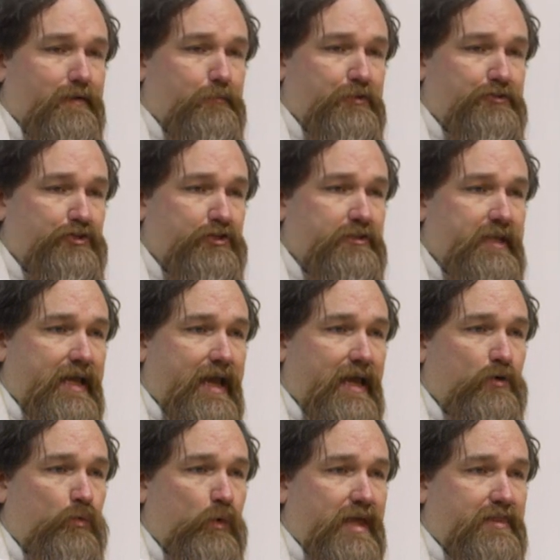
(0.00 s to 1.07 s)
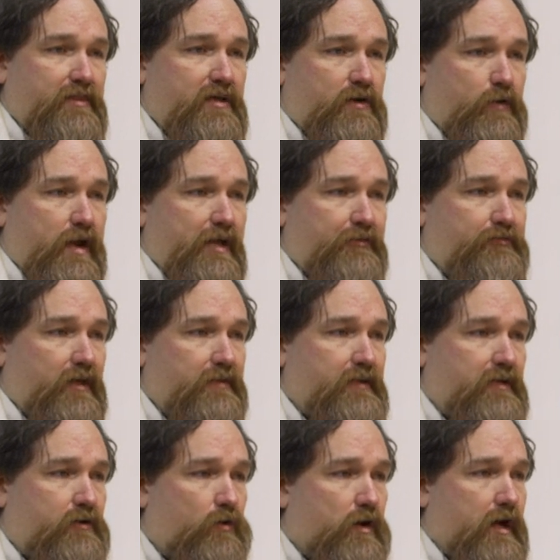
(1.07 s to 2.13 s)
but you're dead with Christ on
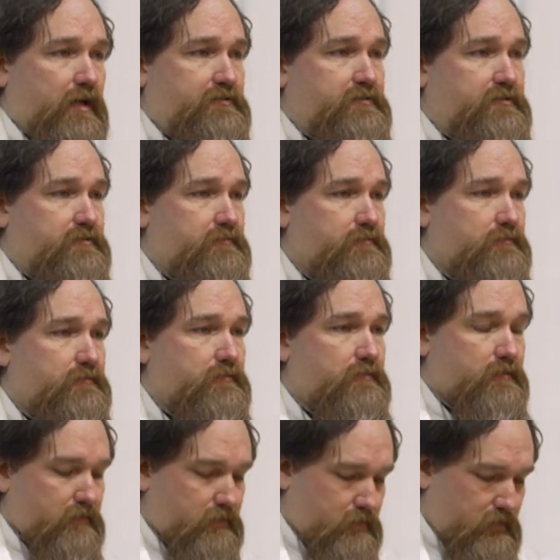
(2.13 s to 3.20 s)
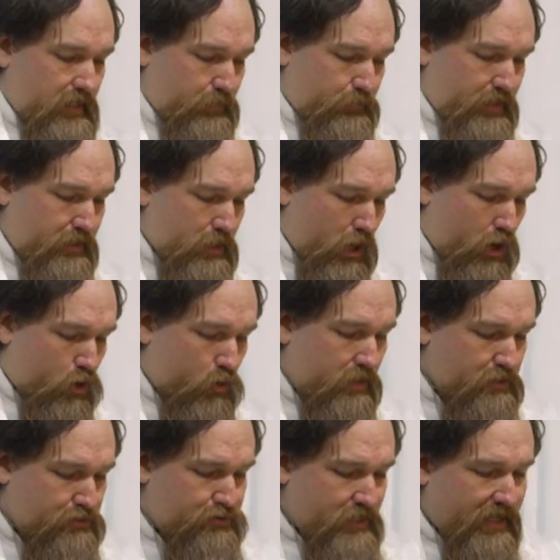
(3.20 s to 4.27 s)
the cross. And we know
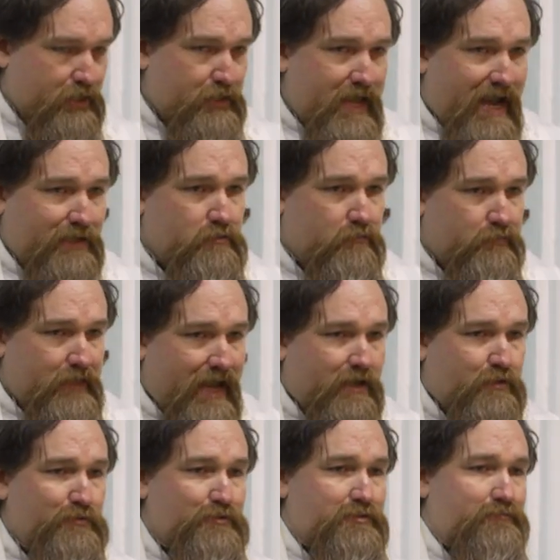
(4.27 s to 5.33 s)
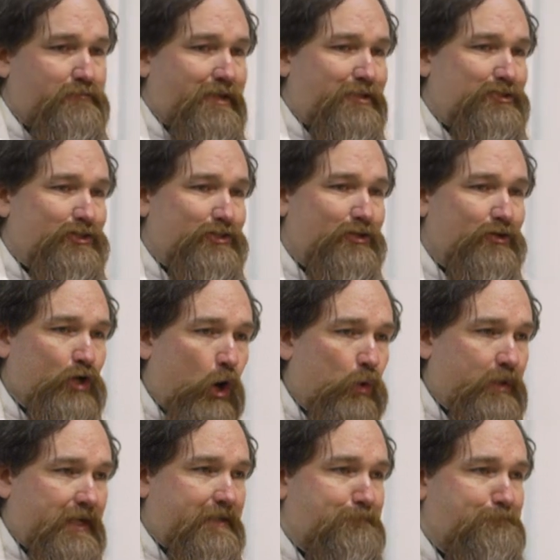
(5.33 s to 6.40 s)
the second act of that crucifixion, don't
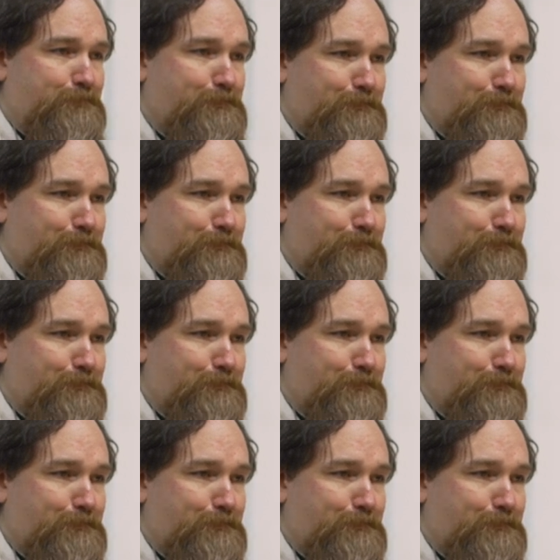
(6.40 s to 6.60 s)
we?